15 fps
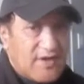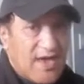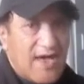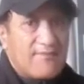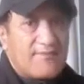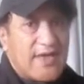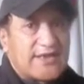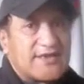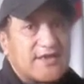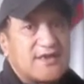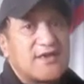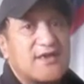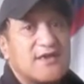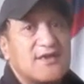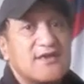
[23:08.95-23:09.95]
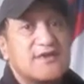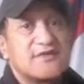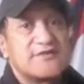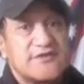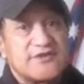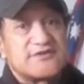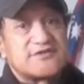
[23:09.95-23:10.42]
I'm making
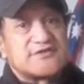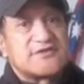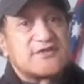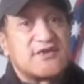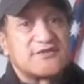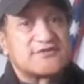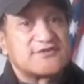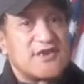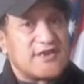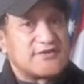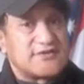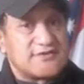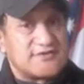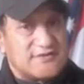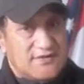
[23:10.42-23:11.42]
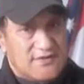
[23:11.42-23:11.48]
this cited